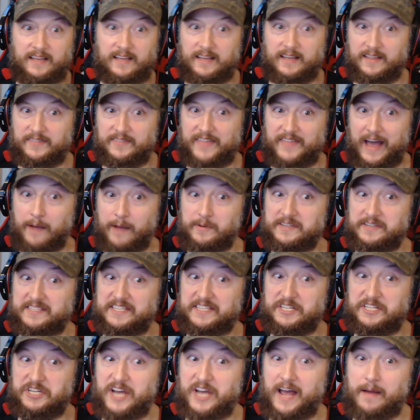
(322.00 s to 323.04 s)
That was
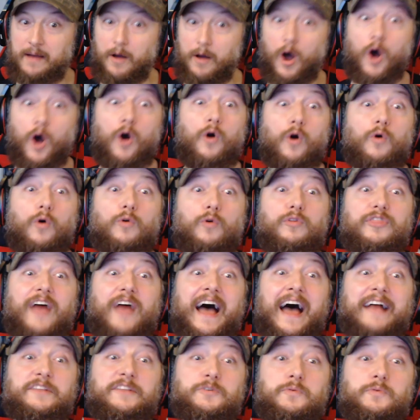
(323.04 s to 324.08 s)
the gem. Oh,
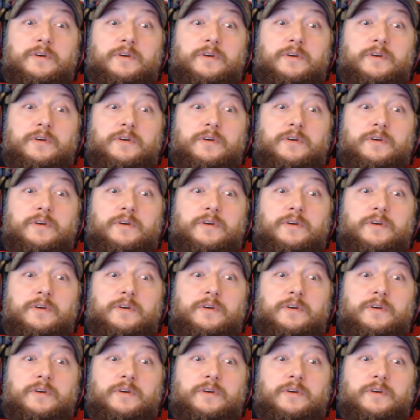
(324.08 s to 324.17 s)
that's what